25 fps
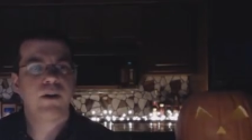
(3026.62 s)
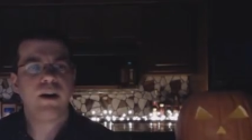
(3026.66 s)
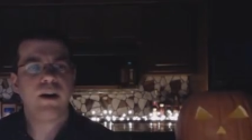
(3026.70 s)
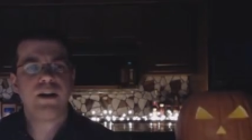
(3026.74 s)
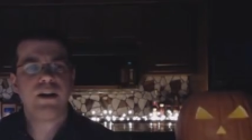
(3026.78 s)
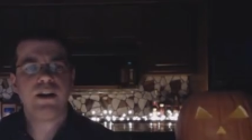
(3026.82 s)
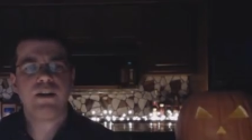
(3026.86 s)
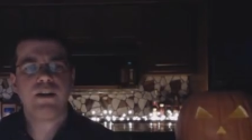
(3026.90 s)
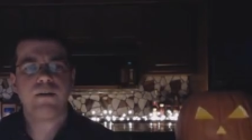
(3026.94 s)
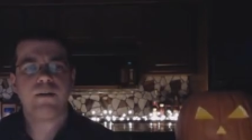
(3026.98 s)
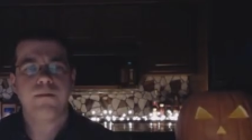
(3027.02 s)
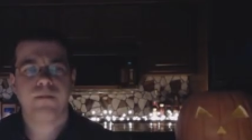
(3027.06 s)
But are
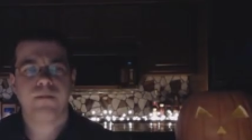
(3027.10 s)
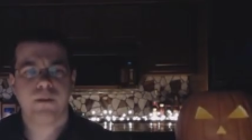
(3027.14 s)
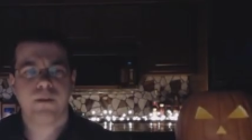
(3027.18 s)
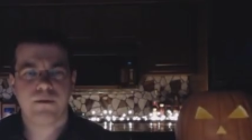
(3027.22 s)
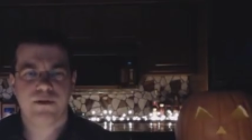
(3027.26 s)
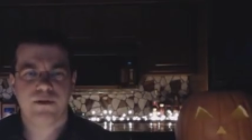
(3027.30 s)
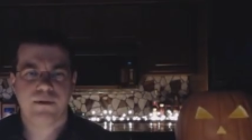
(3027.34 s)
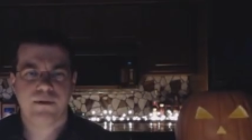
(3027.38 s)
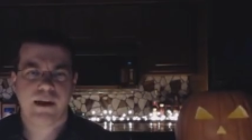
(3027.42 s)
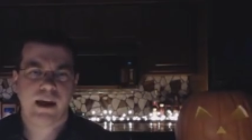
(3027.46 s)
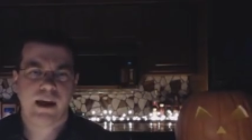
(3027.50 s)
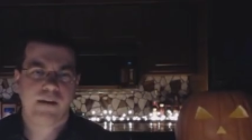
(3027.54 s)
any of the
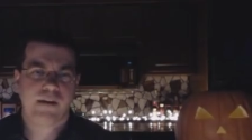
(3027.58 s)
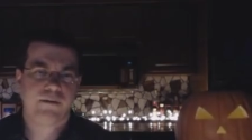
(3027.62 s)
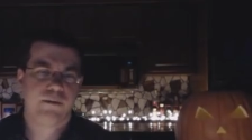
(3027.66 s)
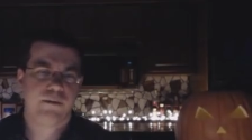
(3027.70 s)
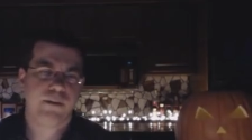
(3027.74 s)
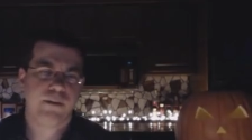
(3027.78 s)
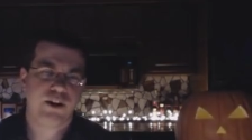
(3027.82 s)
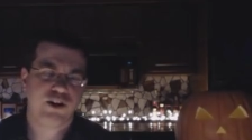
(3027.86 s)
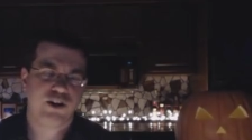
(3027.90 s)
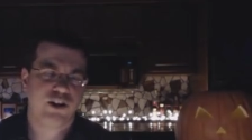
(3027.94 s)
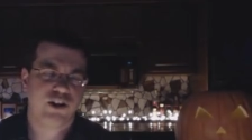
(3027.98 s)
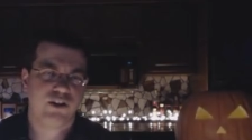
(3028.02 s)
films on my
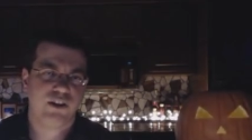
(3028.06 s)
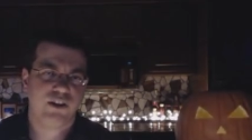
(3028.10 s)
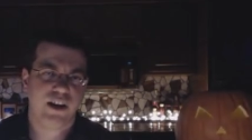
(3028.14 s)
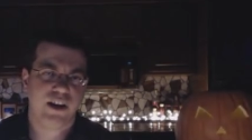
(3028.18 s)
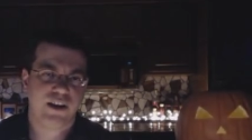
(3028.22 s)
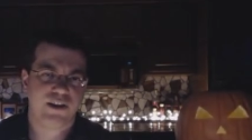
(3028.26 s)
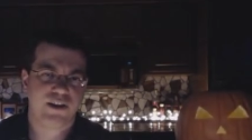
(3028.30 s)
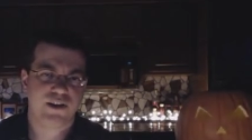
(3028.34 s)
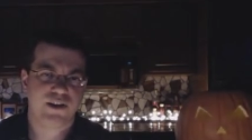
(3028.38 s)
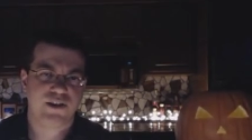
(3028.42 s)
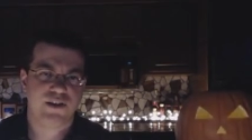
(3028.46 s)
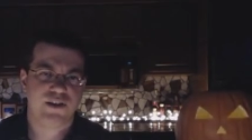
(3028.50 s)
aforementioned
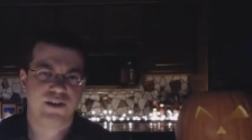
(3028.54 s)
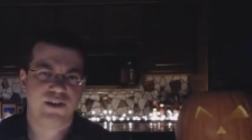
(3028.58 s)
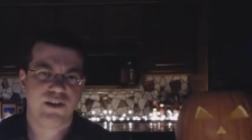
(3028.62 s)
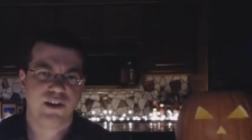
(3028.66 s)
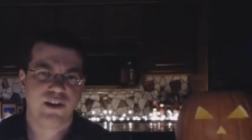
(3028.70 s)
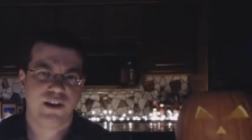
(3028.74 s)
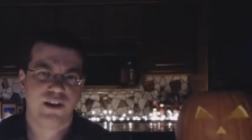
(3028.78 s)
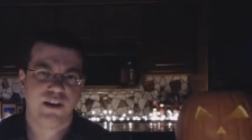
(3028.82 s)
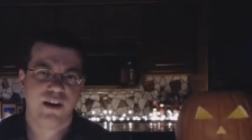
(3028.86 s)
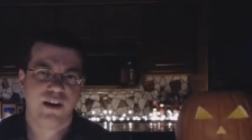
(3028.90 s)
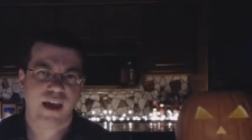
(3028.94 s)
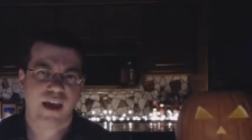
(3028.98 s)

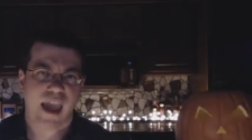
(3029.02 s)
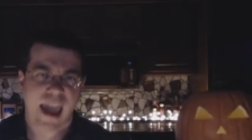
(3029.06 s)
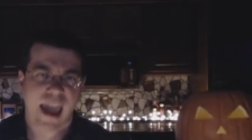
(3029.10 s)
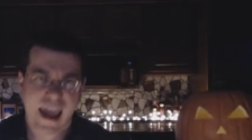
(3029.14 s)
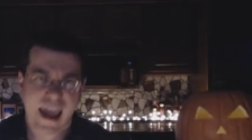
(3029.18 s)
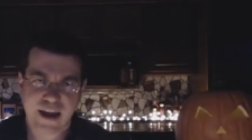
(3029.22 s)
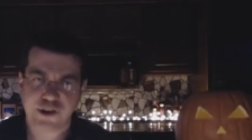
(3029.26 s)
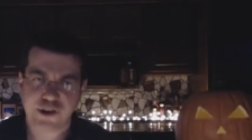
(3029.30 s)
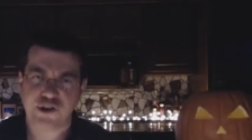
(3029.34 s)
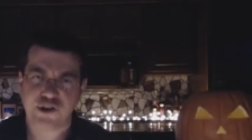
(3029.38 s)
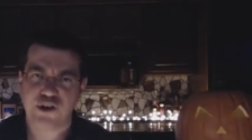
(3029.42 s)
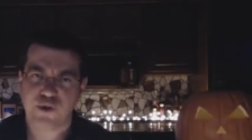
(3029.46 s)
lists
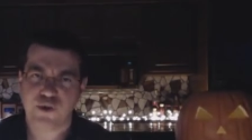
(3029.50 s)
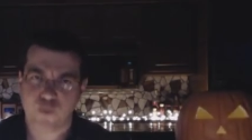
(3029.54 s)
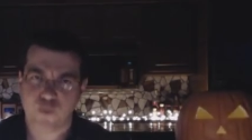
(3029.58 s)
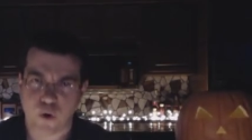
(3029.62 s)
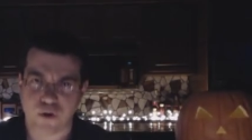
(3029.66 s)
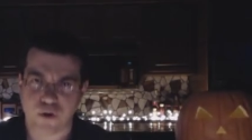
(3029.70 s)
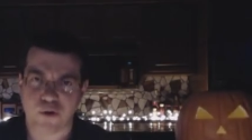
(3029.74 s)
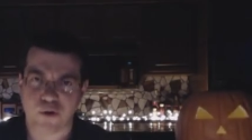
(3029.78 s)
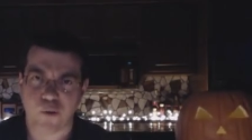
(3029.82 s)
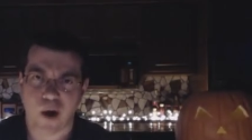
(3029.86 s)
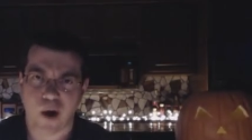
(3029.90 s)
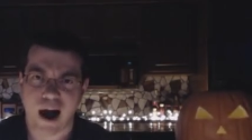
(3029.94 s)
actually
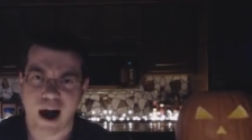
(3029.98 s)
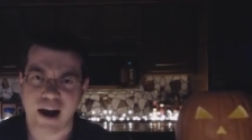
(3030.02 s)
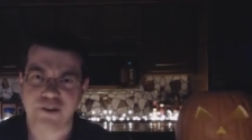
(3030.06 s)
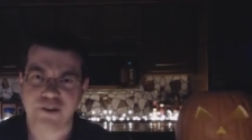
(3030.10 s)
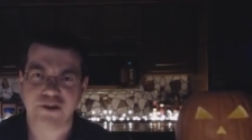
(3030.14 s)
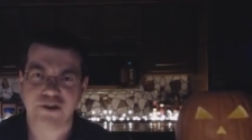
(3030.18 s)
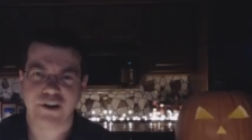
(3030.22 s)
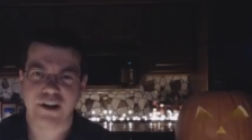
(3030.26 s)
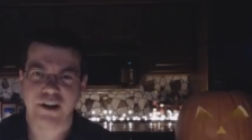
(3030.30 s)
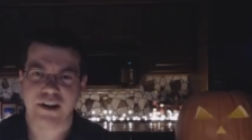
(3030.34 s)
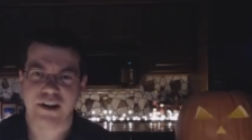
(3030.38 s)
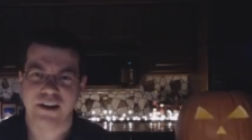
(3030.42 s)
worth
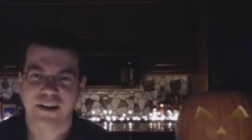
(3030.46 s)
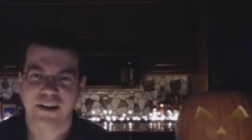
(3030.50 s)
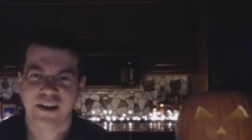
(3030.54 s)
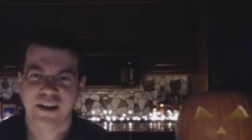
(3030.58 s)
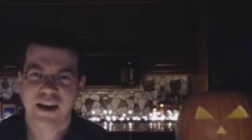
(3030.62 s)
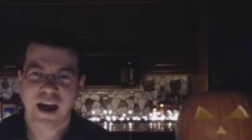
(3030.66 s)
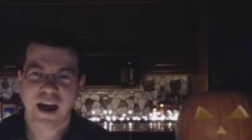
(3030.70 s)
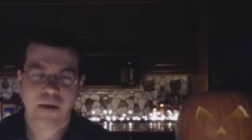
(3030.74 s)
watching?